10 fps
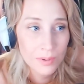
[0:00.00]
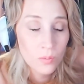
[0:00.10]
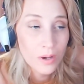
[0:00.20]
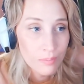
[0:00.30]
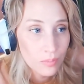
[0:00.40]

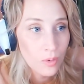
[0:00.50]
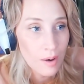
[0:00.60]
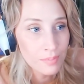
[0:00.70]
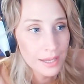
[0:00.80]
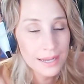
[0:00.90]
Wib
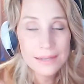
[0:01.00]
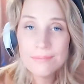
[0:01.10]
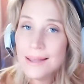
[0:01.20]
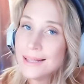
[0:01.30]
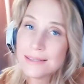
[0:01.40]
Wobbler.
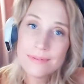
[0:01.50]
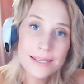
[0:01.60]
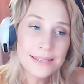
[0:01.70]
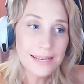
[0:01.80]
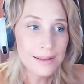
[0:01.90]
Man, some of
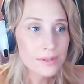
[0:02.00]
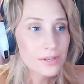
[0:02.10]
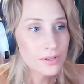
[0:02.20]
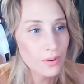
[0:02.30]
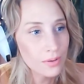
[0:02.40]
these names are
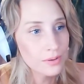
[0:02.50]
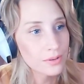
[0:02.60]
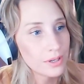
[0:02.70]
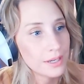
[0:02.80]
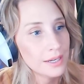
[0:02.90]
so
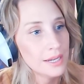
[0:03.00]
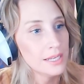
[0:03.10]
good.